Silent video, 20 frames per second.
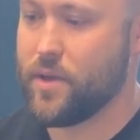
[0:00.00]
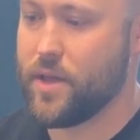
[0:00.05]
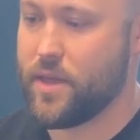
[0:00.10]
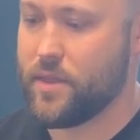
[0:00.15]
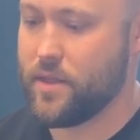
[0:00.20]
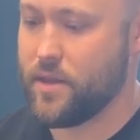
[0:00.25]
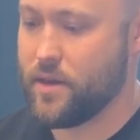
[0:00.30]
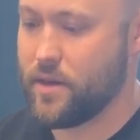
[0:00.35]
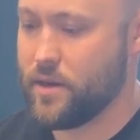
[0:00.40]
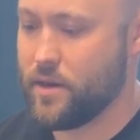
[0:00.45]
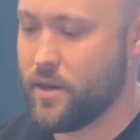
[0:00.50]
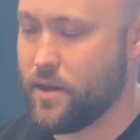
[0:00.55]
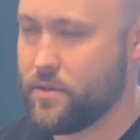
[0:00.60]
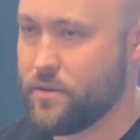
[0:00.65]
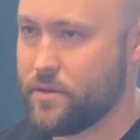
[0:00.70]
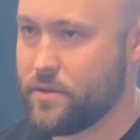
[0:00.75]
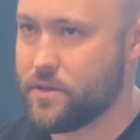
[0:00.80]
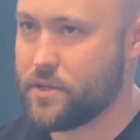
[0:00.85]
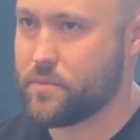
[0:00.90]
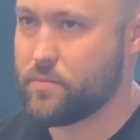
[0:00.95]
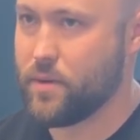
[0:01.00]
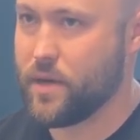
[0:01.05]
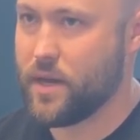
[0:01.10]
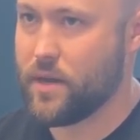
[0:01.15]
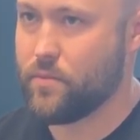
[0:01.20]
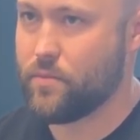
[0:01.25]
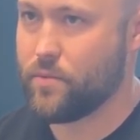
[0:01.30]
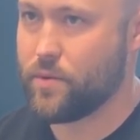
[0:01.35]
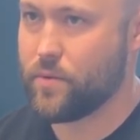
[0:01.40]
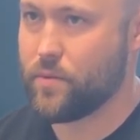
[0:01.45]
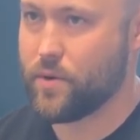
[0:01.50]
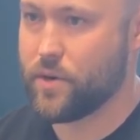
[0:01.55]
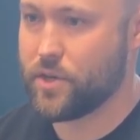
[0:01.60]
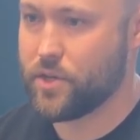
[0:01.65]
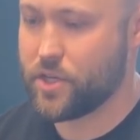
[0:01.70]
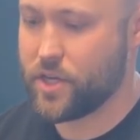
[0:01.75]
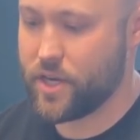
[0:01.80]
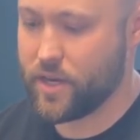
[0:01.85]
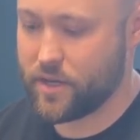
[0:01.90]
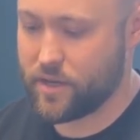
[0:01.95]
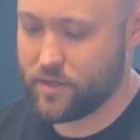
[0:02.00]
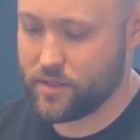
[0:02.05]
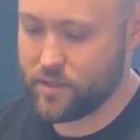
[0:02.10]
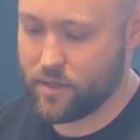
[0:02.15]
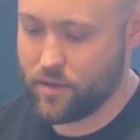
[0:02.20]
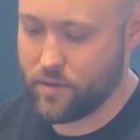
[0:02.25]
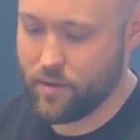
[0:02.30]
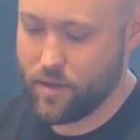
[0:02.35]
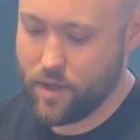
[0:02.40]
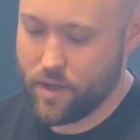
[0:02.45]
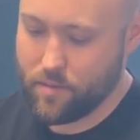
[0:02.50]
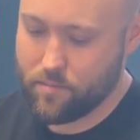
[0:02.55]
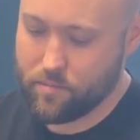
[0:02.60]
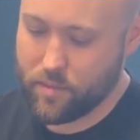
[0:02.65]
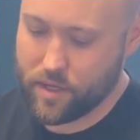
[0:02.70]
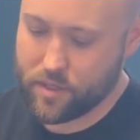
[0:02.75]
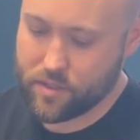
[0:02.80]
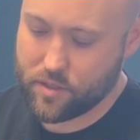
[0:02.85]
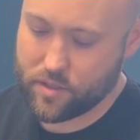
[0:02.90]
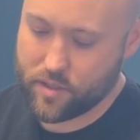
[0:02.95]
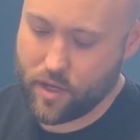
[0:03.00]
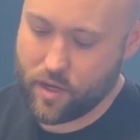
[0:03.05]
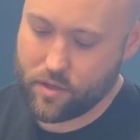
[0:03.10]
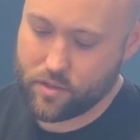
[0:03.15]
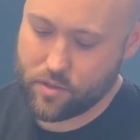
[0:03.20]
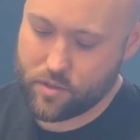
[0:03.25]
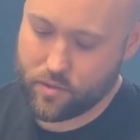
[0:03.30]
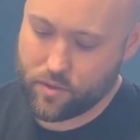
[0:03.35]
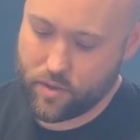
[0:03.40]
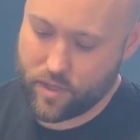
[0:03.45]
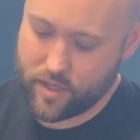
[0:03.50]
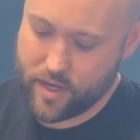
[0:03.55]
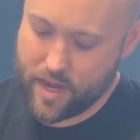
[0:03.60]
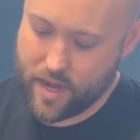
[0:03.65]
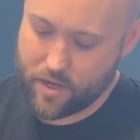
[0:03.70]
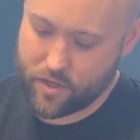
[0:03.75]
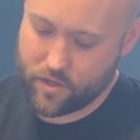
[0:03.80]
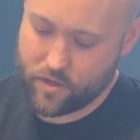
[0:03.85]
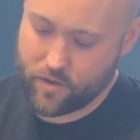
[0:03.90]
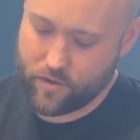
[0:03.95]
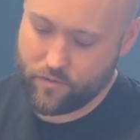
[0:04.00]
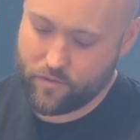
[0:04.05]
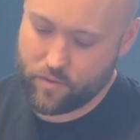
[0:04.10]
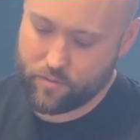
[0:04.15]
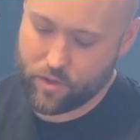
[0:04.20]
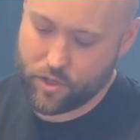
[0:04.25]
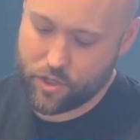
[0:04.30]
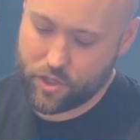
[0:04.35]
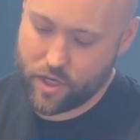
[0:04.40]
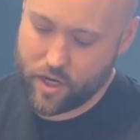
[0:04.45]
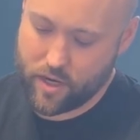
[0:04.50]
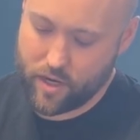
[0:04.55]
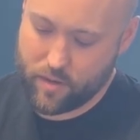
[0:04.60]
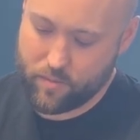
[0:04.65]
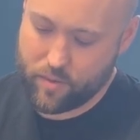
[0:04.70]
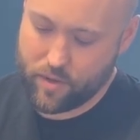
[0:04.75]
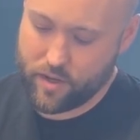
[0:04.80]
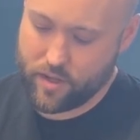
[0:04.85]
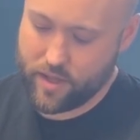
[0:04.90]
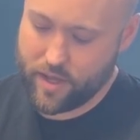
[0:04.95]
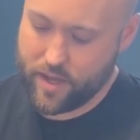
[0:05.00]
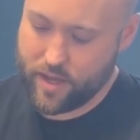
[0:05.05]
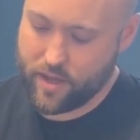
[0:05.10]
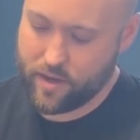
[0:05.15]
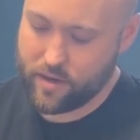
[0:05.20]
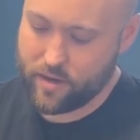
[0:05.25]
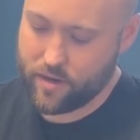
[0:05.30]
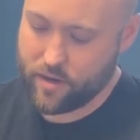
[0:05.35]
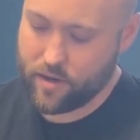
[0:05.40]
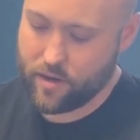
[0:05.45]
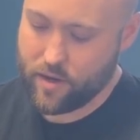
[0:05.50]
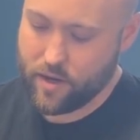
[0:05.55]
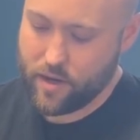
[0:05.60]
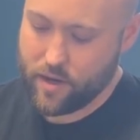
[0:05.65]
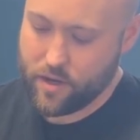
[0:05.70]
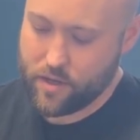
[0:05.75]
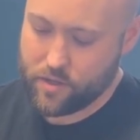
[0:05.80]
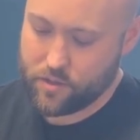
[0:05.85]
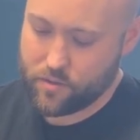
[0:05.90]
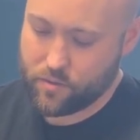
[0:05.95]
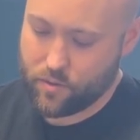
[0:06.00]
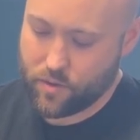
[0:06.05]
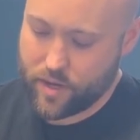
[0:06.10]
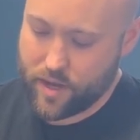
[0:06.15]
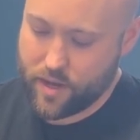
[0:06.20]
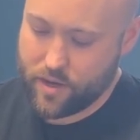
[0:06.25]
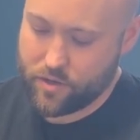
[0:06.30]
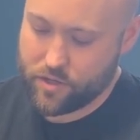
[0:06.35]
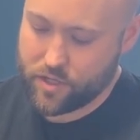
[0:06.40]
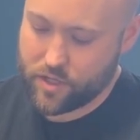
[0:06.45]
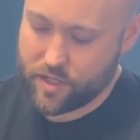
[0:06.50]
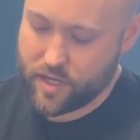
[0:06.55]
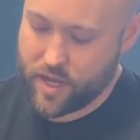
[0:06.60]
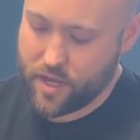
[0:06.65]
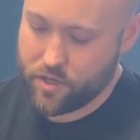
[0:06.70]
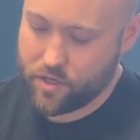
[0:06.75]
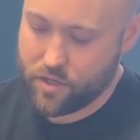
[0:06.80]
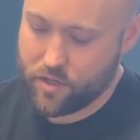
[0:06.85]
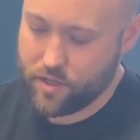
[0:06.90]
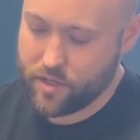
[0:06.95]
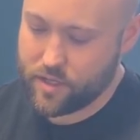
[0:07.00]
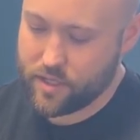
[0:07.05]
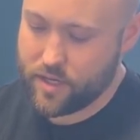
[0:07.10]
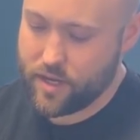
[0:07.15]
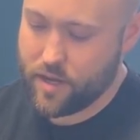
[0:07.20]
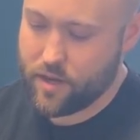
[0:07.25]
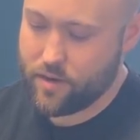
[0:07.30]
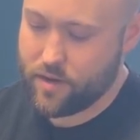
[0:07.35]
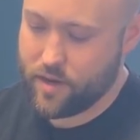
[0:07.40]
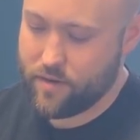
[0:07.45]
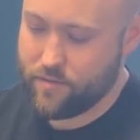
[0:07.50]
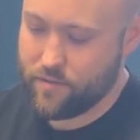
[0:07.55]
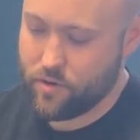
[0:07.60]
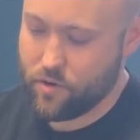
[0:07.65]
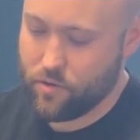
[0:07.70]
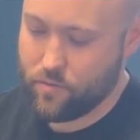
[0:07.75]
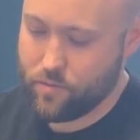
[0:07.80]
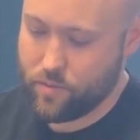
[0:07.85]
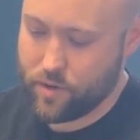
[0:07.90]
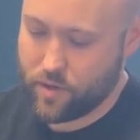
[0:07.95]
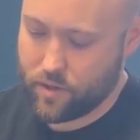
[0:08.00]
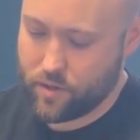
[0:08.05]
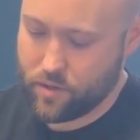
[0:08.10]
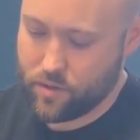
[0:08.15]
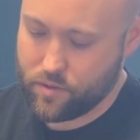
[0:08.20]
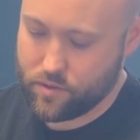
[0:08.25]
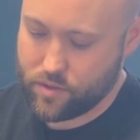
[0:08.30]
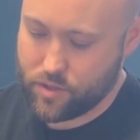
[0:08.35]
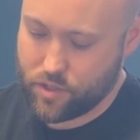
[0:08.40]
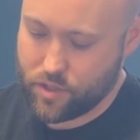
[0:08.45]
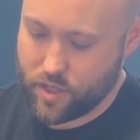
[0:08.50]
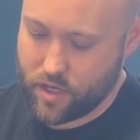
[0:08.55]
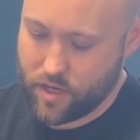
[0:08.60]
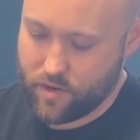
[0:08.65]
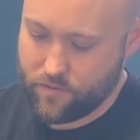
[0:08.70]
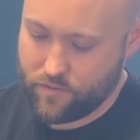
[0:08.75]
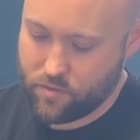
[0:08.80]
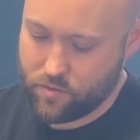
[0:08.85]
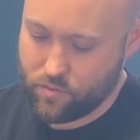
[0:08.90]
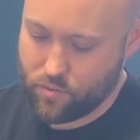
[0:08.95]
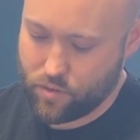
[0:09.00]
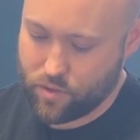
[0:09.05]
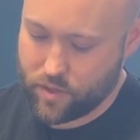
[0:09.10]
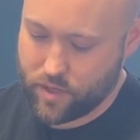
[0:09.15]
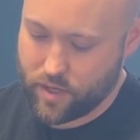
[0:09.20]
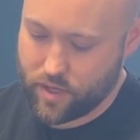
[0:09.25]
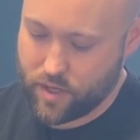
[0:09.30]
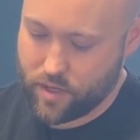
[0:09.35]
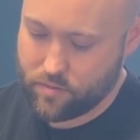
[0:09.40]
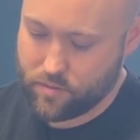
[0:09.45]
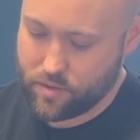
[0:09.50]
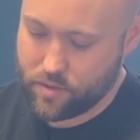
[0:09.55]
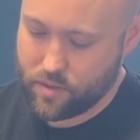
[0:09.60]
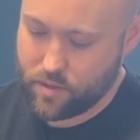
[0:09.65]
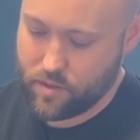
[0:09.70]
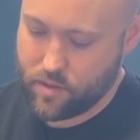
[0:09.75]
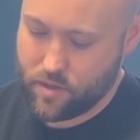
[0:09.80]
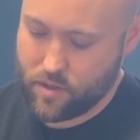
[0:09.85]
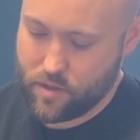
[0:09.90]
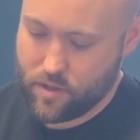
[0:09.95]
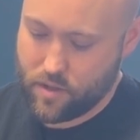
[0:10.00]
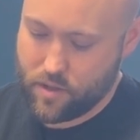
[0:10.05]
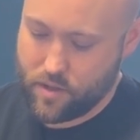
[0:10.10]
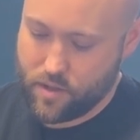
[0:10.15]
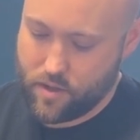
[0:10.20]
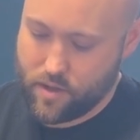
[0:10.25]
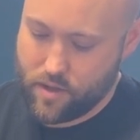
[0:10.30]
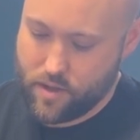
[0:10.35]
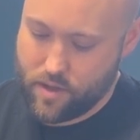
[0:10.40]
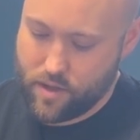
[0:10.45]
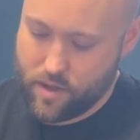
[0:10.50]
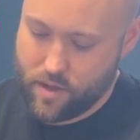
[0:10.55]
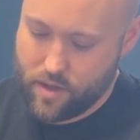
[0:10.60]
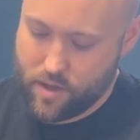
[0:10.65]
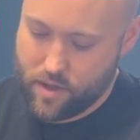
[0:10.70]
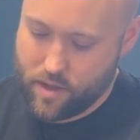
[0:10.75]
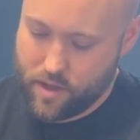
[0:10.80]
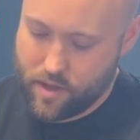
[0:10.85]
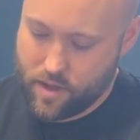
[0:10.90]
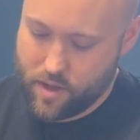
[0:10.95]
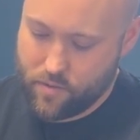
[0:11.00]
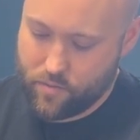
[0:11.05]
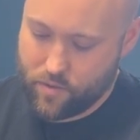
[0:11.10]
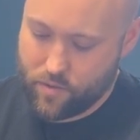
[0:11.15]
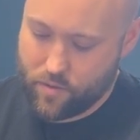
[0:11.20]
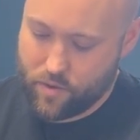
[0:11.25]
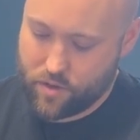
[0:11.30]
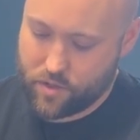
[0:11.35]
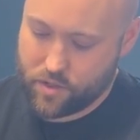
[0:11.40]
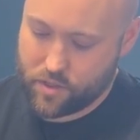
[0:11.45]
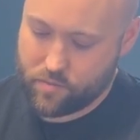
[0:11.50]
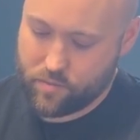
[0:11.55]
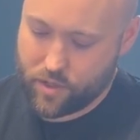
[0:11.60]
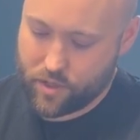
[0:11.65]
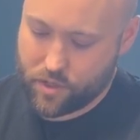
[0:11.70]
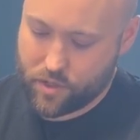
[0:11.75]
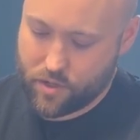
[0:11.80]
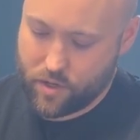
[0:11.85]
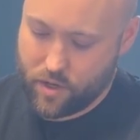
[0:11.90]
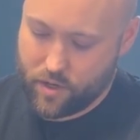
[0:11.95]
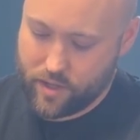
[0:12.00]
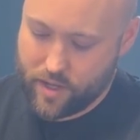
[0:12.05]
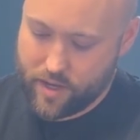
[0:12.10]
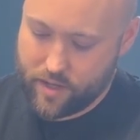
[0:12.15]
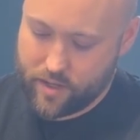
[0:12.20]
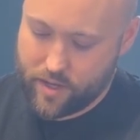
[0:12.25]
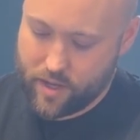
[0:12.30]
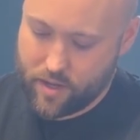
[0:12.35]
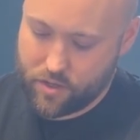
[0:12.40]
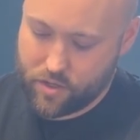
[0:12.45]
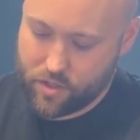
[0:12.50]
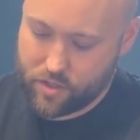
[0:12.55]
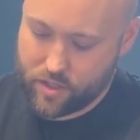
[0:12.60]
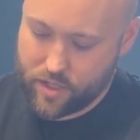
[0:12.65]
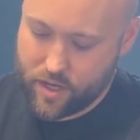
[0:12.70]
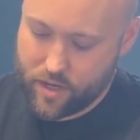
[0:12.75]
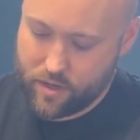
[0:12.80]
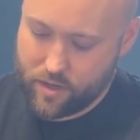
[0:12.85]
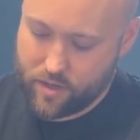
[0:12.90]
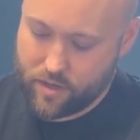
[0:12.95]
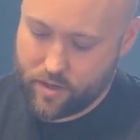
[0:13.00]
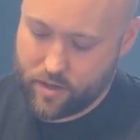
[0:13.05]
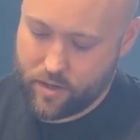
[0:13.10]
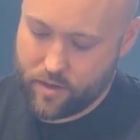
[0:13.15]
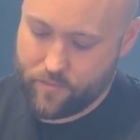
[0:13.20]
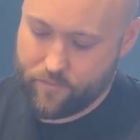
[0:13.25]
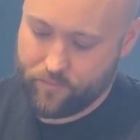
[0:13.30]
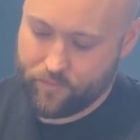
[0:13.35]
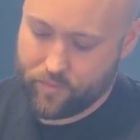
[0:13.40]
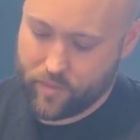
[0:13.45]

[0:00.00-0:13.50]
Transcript: And then another spot we want to check is the muscles also attach from the jaw up into the head here. So we'll kind of just tension this down, have her open and close the jaw a few more times. We want to just make sure all that tension's out of here.